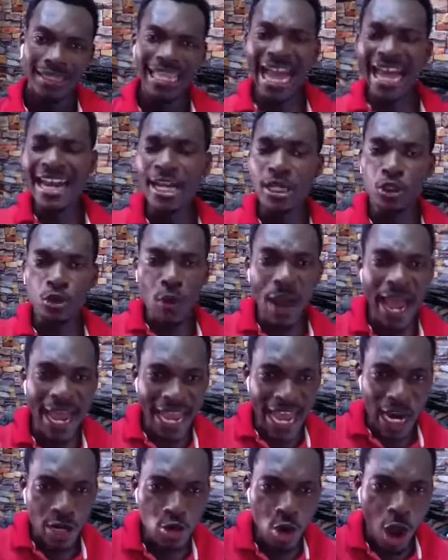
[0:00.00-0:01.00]
That is why
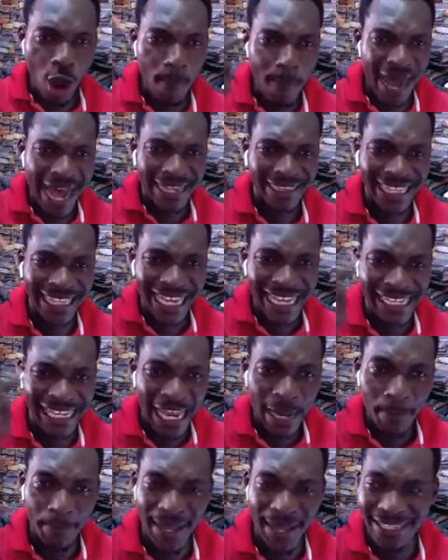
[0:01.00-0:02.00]
a normal
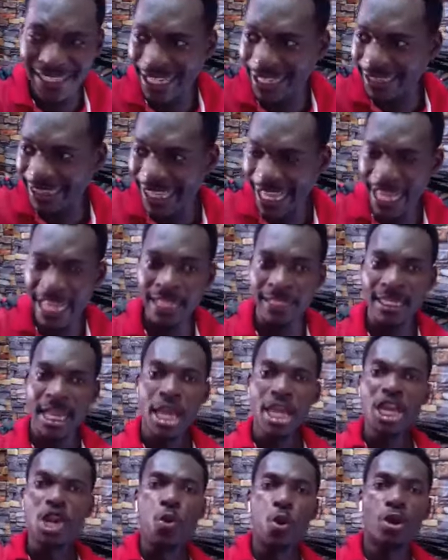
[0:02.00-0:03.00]
thinking person thinks
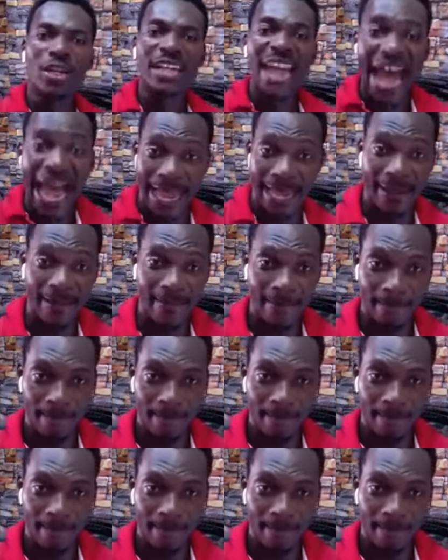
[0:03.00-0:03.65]
he will die